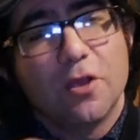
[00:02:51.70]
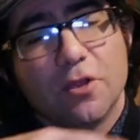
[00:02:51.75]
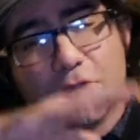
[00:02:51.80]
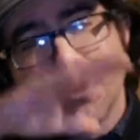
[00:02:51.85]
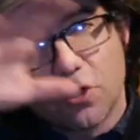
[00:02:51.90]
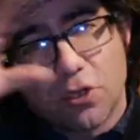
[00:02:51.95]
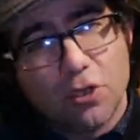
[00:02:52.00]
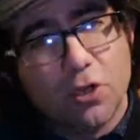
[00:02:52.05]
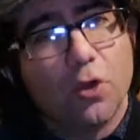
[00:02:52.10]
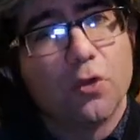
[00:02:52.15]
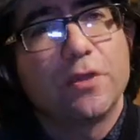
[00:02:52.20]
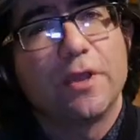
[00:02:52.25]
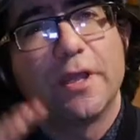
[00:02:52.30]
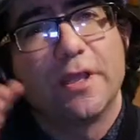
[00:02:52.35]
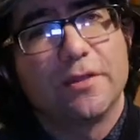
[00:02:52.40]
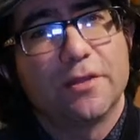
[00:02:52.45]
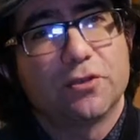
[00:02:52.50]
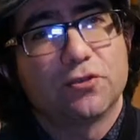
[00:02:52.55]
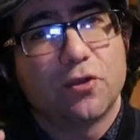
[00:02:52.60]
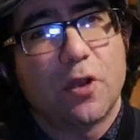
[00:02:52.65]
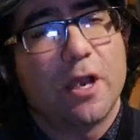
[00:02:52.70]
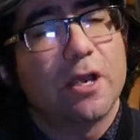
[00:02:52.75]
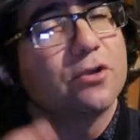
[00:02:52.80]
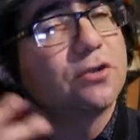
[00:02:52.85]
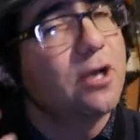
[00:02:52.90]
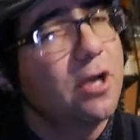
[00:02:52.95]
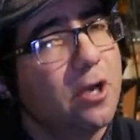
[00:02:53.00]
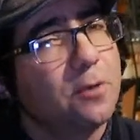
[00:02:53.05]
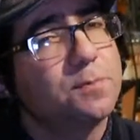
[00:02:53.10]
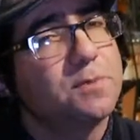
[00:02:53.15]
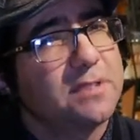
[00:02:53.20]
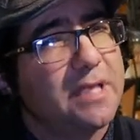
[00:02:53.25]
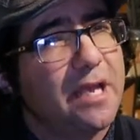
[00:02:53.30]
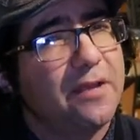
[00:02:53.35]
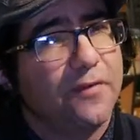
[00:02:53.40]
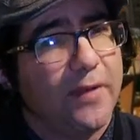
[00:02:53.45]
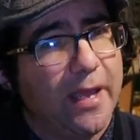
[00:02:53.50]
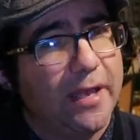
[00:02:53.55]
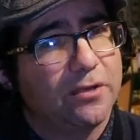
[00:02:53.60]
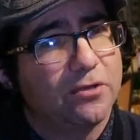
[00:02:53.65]
your clothing in the dryer to help
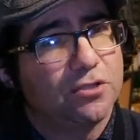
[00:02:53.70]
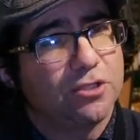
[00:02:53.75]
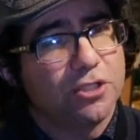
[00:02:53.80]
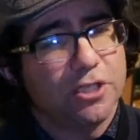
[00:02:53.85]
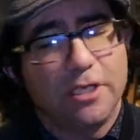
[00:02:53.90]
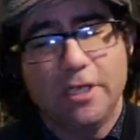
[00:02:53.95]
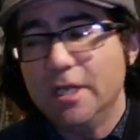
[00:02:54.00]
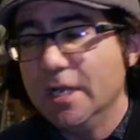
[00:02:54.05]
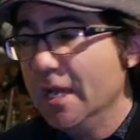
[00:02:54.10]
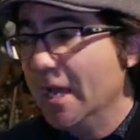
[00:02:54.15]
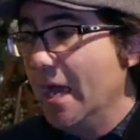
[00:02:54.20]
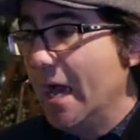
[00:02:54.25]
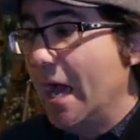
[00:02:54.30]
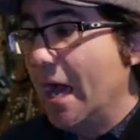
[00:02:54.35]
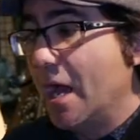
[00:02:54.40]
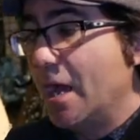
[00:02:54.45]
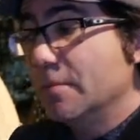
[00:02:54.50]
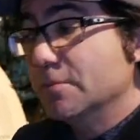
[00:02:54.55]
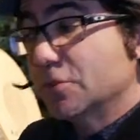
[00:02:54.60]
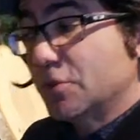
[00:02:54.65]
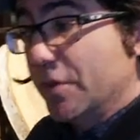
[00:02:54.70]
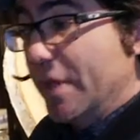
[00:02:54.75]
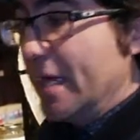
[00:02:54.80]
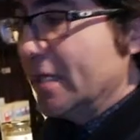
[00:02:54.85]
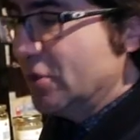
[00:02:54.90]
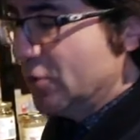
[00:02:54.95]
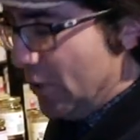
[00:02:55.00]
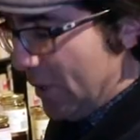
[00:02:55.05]
save energy. Um, so that's